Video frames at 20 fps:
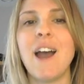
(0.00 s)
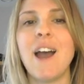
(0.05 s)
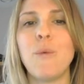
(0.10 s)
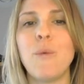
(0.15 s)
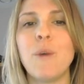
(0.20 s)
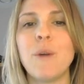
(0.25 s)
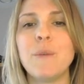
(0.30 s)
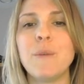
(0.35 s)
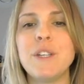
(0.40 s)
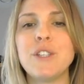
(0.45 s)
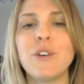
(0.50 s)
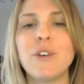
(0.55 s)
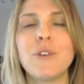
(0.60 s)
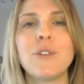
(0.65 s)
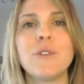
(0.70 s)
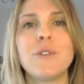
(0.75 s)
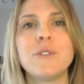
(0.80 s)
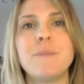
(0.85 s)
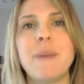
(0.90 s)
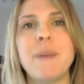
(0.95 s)
where we took
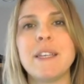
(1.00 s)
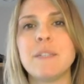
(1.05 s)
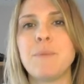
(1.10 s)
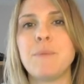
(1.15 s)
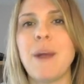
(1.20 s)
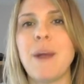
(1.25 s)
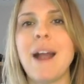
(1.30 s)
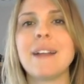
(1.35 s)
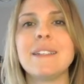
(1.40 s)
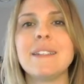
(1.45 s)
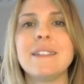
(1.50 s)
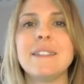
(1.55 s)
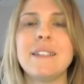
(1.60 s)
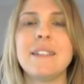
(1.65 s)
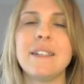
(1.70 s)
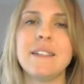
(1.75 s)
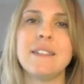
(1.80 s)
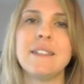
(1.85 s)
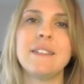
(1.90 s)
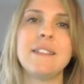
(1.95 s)
those best
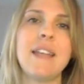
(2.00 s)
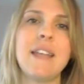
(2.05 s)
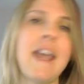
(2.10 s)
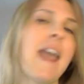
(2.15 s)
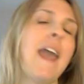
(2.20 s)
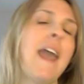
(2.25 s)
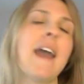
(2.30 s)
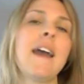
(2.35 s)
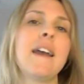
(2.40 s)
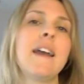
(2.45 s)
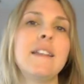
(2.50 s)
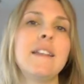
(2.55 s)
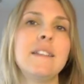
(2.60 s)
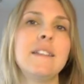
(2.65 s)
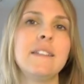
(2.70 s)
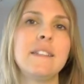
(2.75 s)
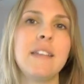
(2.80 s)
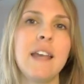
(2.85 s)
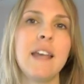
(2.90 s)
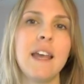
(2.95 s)
practices
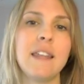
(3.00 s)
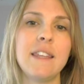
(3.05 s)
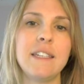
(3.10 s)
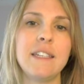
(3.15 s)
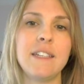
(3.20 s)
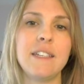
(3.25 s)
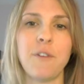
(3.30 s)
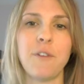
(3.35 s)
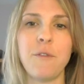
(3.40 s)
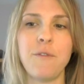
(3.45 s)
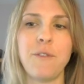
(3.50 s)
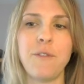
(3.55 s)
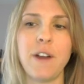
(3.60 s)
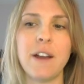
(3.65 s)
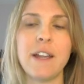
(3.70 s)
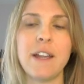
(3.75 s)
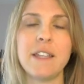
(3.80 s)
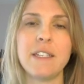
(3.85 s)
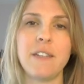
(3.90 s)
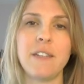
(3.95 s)
and the
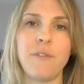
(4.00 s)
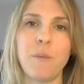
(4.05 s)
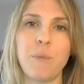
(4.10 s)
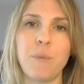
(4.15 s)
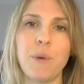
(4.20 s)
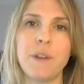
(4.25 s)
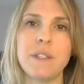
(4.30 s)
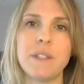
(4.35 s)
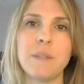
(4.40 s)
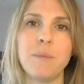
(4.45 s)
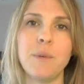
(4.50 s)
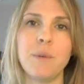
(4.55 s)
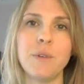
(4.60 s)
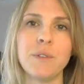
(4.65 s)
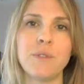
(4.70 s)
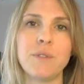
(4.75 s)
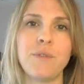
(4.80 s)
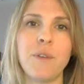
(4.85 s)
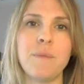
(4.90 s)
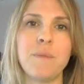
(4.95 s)
various different
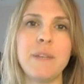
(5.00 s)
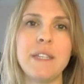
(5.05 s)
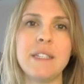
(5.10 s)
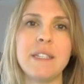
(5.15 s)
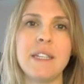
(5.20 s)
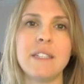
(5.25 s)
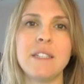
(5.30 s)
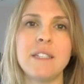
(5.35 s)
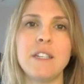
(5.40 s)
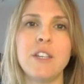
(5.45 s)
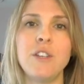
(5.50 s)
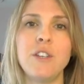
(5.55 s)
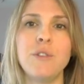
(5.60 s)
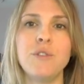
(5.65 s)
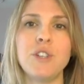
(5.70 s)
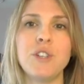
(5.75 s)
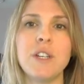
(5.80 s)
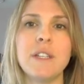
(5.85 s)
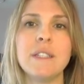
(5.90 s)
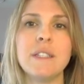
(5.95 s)
principles from these
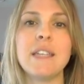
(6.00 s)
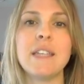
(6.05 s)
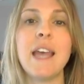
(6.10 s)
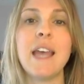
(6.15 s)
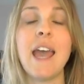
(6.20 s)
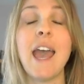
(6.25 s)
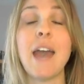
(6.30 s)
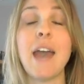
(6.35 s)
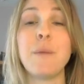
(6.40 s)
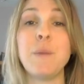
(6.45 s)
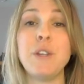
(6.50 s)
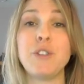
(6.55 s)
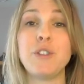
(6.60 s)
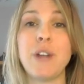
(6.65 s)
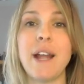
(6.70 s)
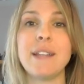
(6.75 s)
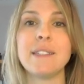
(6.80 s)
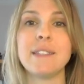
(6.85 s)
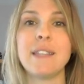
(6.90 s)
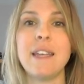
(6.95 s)
institutions, and we
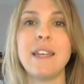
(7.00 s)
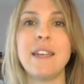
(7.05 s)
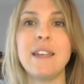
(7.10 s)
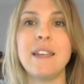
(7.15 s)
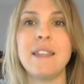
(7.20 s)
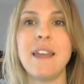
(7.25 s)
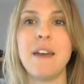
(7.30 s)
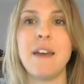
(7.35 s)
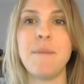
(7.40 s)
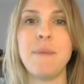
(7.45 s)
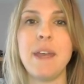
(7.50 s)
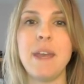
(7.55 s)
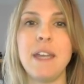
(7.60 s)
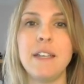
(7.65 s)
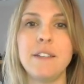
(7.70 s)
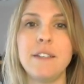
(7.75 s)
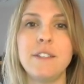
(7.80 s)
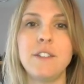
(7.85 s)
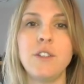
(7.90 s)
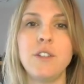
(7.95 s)
translated them
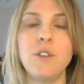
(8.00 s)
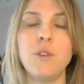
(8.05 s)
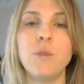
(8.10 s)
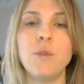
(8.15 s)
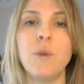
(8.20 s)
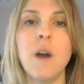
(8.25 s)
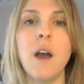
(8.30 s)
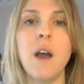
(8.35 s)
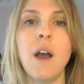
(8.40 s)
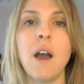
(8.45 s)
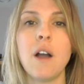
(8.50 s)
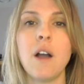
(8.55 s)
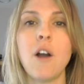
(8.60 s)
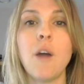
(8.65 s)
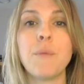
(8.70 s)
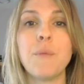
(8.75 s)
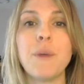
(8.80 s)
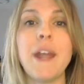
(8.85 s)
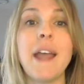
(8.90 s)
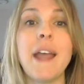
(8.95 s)
into
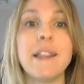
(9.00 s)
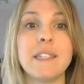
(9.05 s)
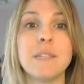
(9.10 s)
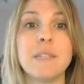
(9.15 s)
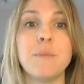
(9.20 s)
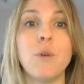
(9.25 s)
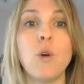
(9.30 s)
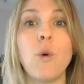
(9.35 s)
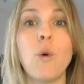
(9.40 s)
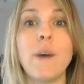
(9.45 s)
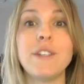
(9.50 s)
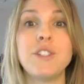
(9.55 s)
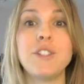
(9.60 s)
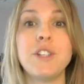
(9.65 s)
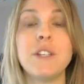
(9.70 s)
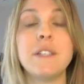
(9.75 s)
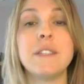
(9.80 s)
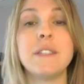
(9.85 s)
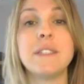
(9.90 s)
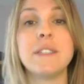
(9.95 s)
comprehensible
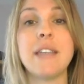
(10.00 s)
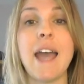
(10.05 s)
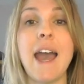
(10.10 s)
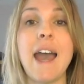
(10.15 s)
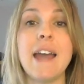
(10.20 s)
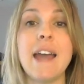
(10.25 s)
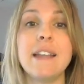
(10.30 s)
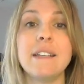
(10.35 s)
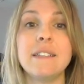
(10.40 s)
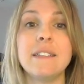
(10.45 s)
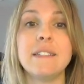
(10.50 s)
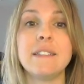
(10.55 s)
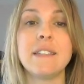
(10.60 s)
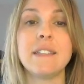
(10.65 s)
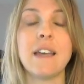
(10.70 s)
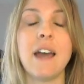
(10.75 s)
questions and